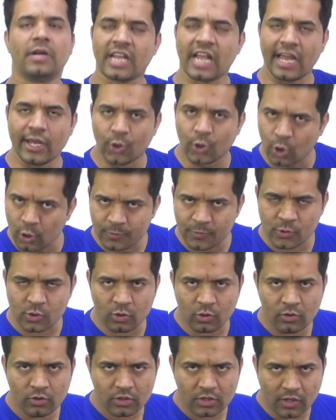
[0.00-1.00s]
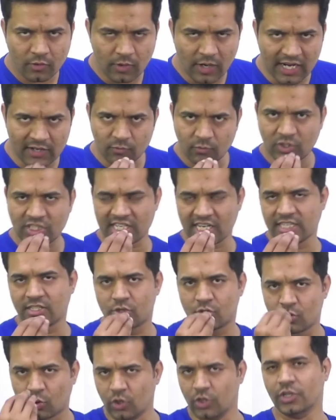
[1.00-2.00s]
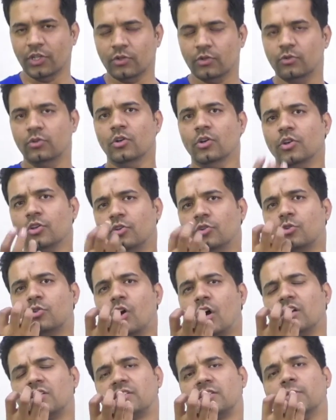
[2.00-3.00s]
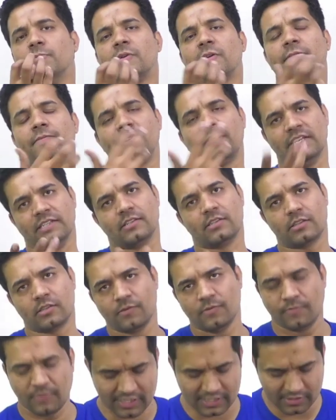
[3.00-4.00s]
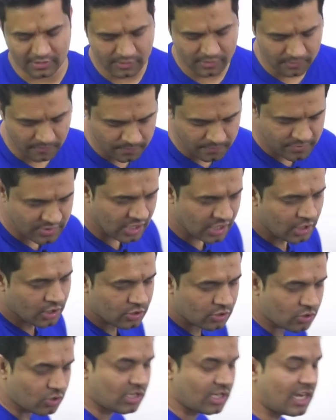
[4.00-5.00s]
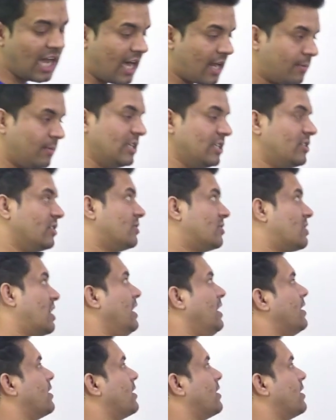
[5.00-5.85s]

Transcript: But I hope so, the one which I told you, you got some reference first. So the garbage is,